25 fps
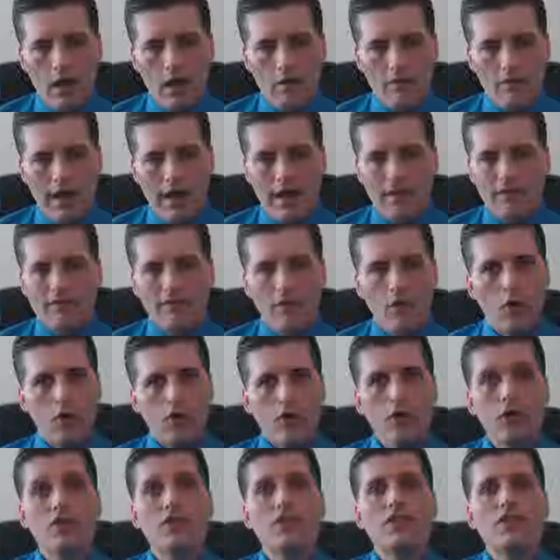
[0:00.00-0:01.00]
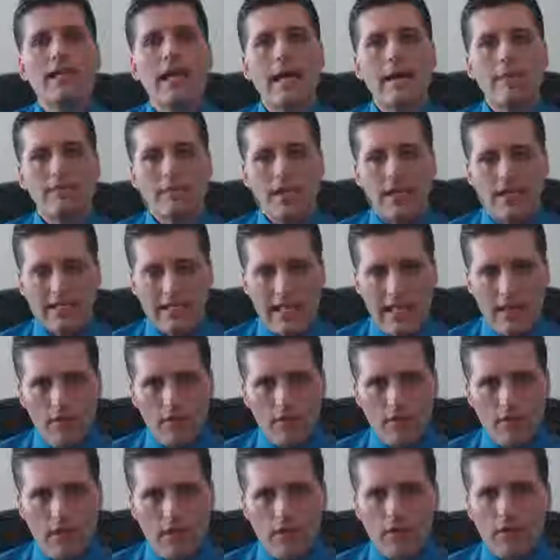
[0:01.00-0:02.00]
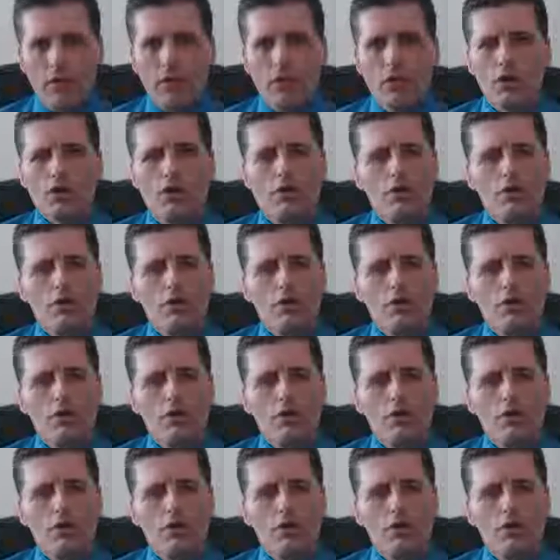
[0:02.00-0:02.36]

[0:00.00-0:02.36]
and for all you skeptics out there,